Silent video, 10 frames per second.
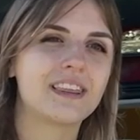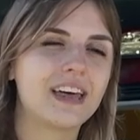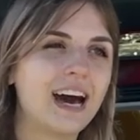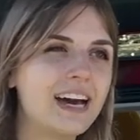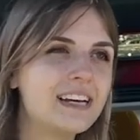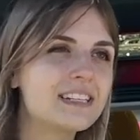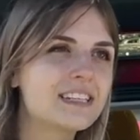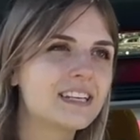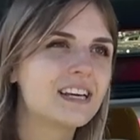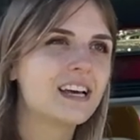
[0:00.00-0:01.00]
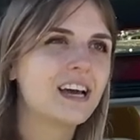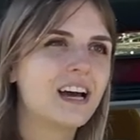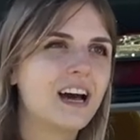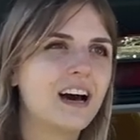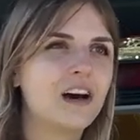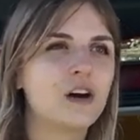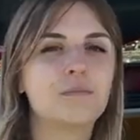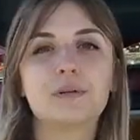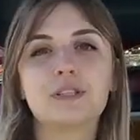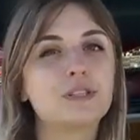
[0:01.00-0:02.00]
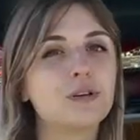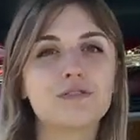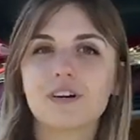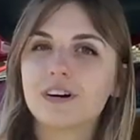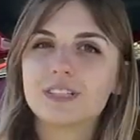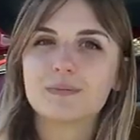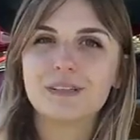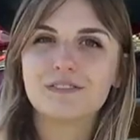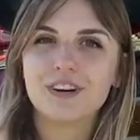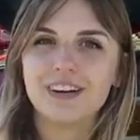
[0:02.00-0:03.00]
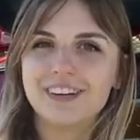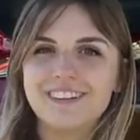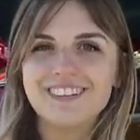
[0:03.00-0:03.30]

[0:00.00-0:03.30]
that. But so far it's been fun.